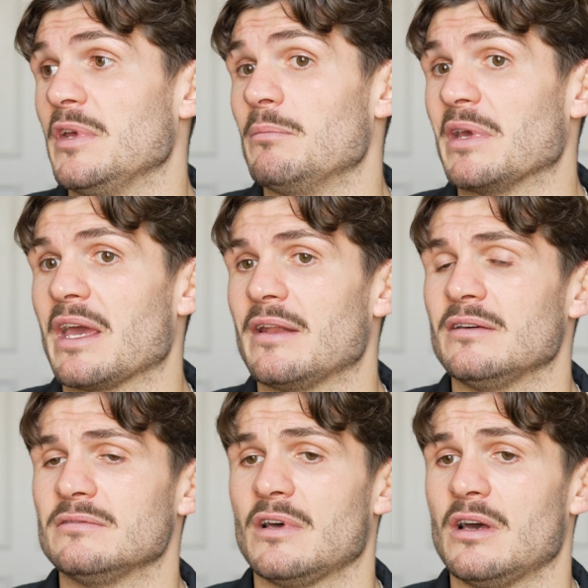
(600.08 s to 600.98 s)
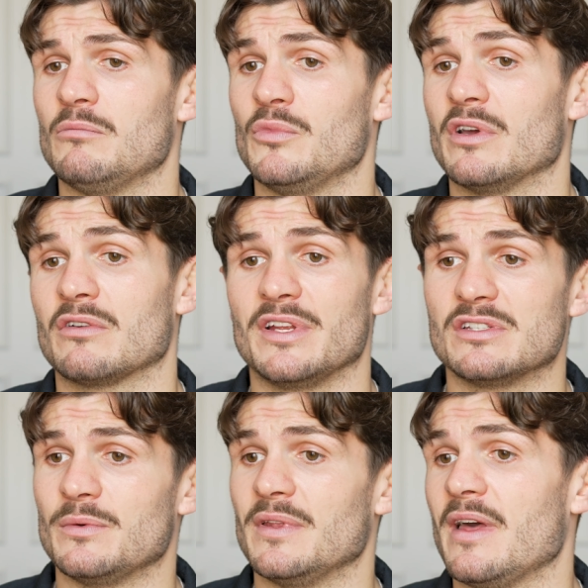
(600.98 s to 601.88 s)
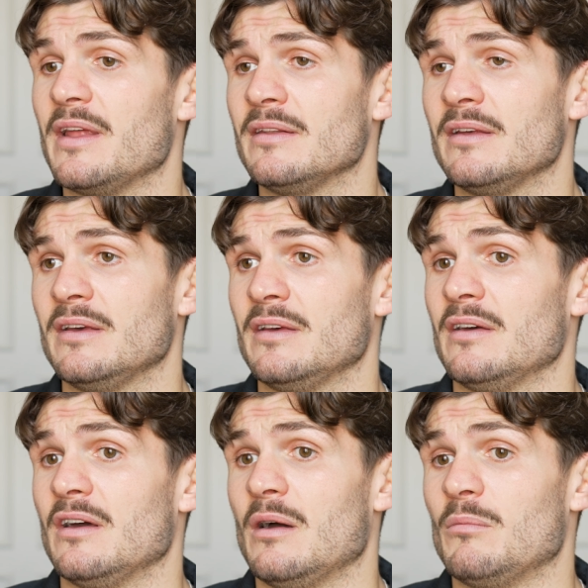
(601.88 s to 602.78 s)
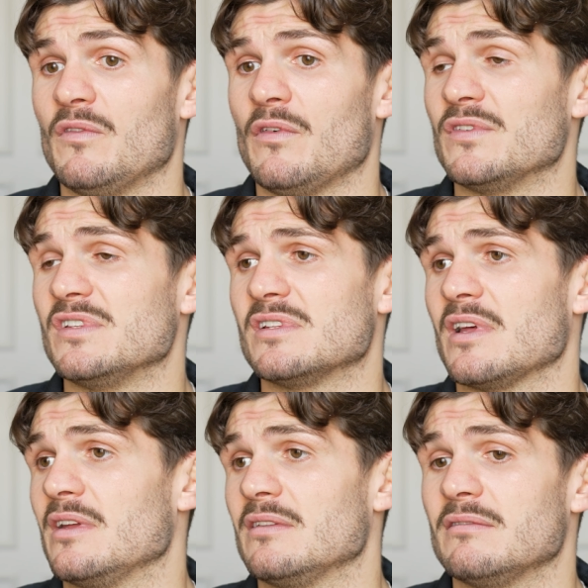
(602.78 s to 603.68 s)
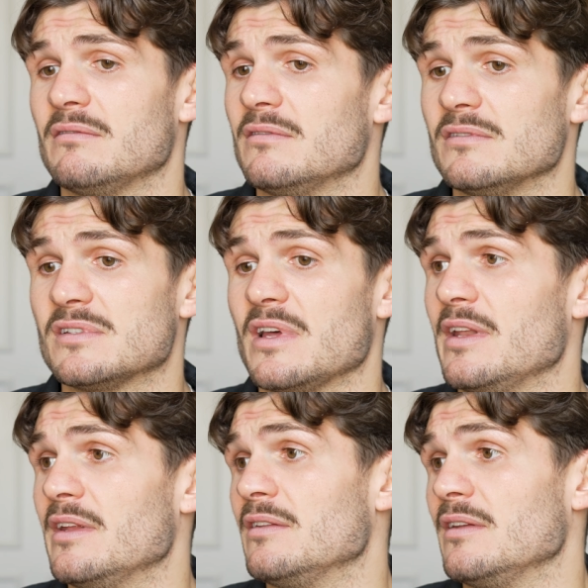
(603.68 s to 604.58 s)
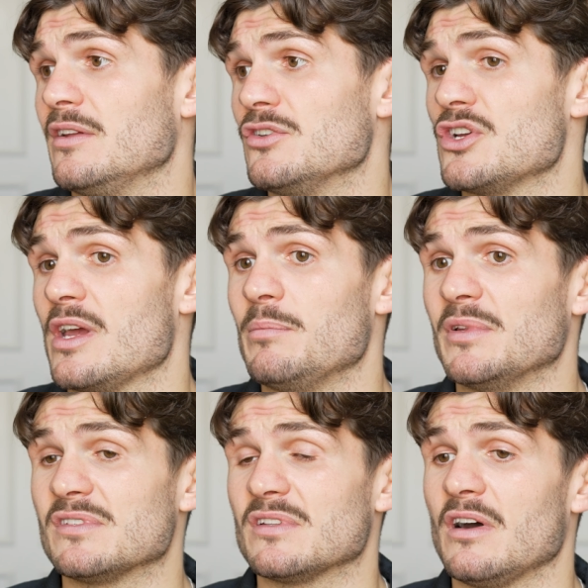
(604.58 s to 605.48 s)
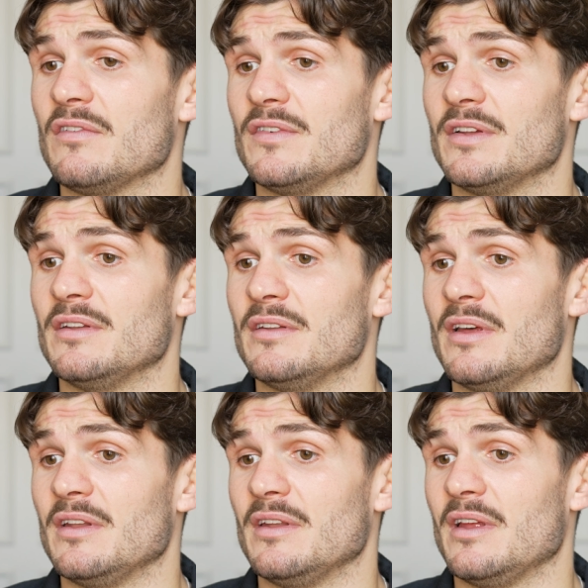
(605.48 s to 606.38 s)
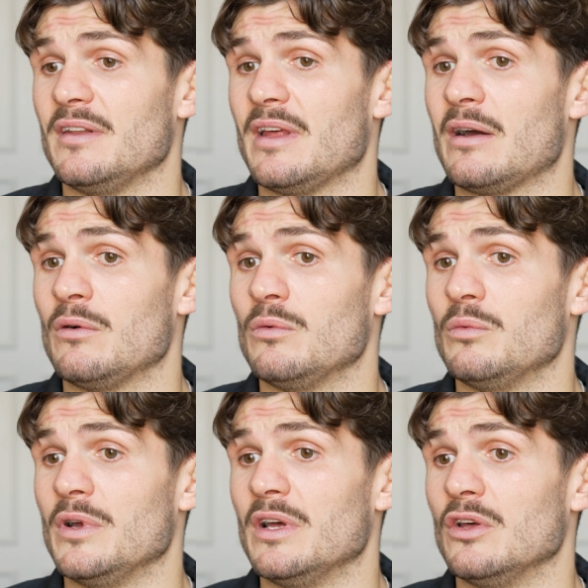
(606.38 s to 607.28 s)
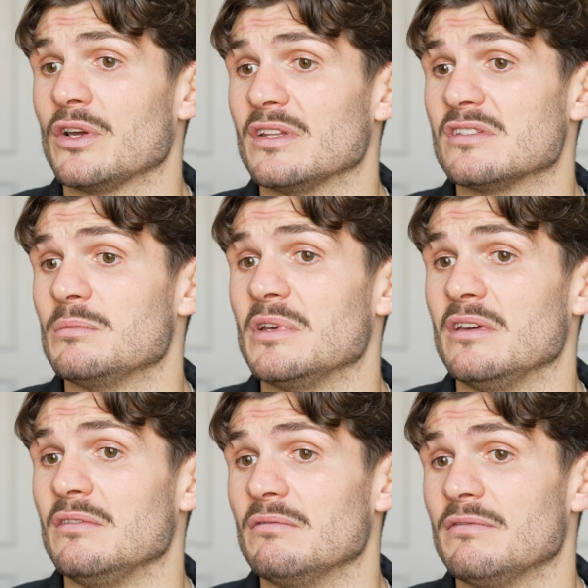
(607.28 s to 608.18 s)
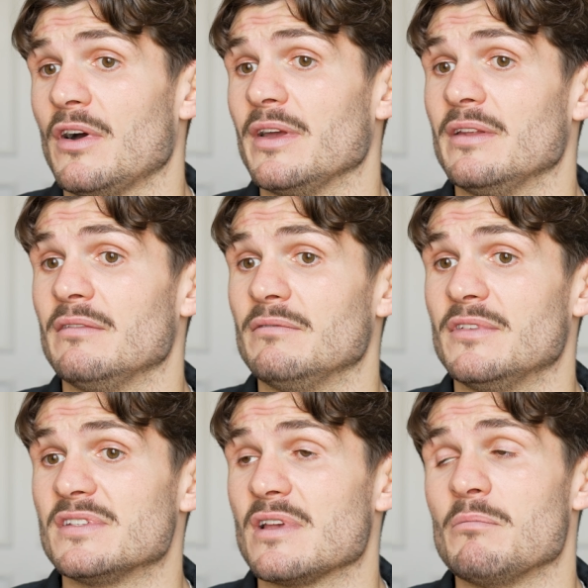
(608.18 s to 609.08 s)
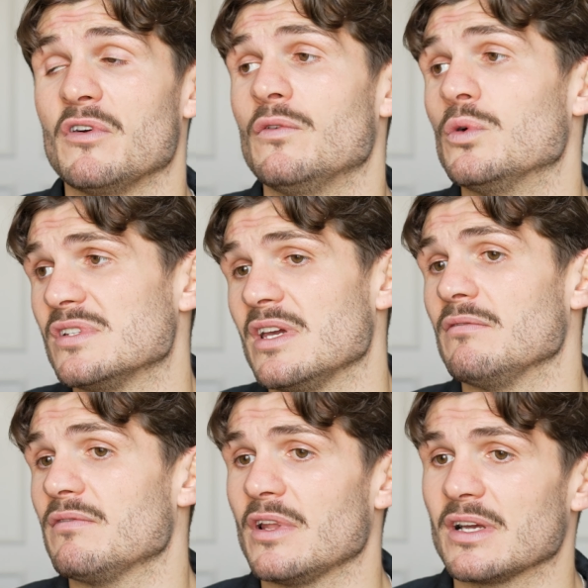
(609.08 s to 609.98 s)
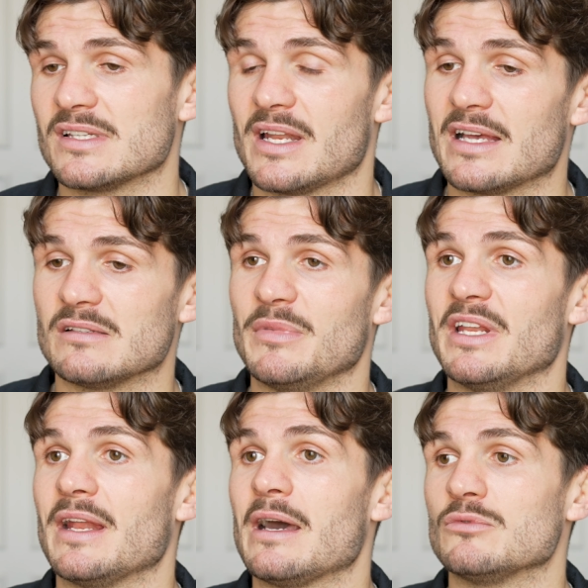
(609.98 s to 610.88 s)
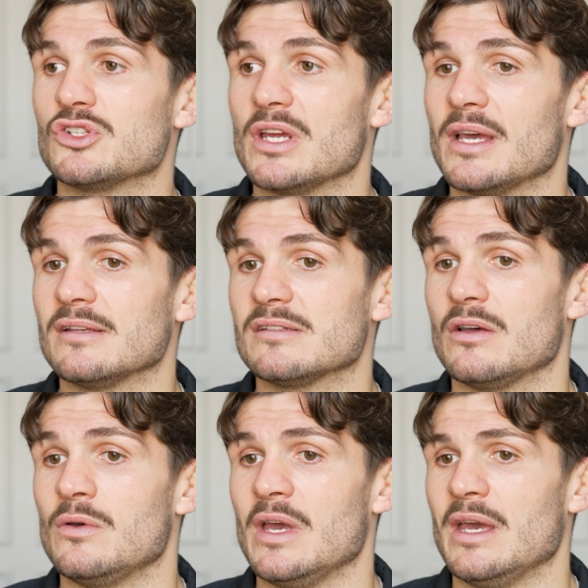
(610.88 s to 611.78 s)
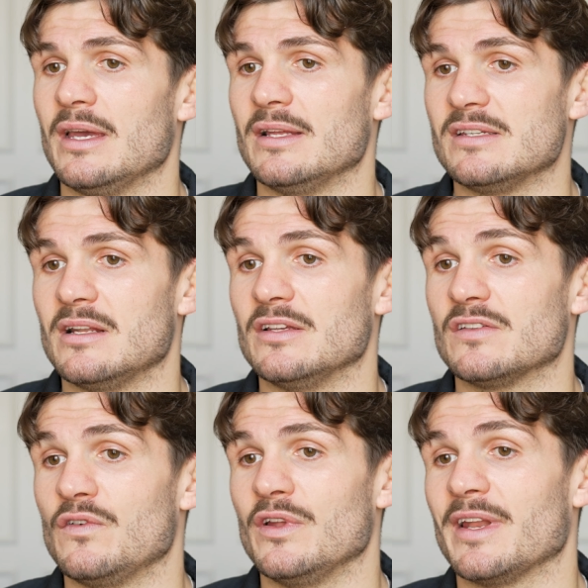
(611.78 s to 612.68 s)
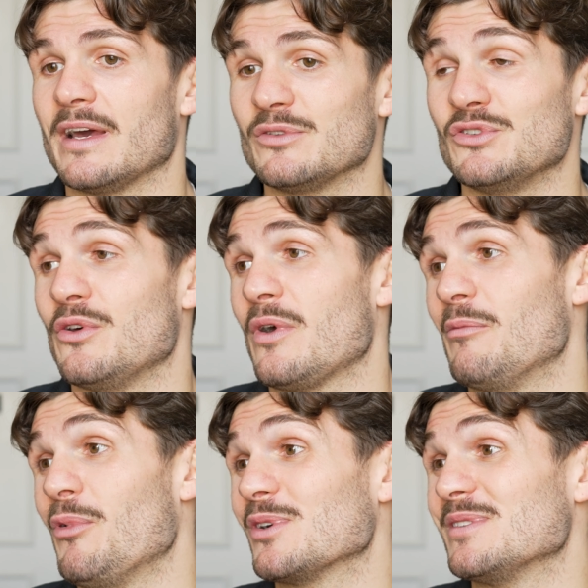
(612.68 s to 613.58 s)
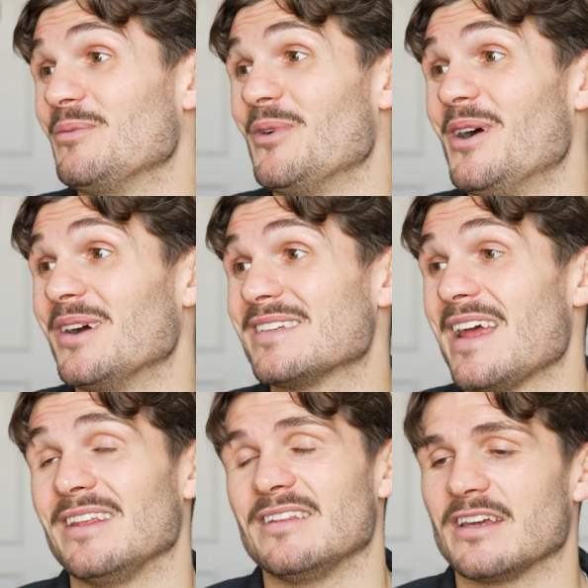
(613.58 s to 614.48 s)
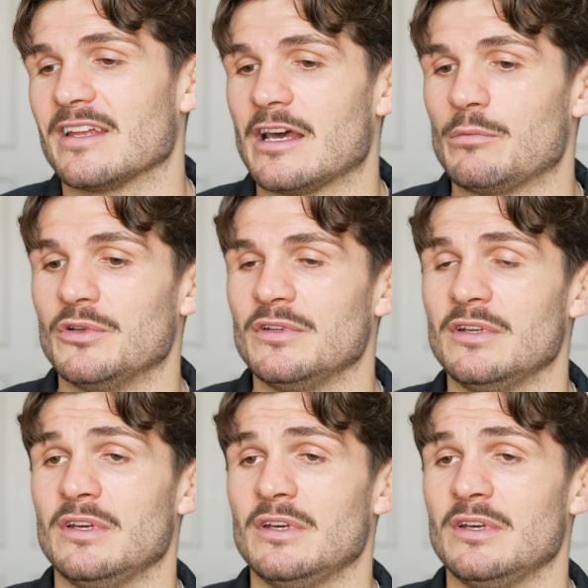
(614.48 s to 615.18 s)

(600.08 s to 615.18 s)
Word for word: me and McKenna. Um, we agreed to it then. Um, I've obviously stayed stayed in, in shape and stuff and, and, and now we're looking to be fighting December 14th like I said hasn't been announced yet so until it's fully announced you know how boxing works anything can happen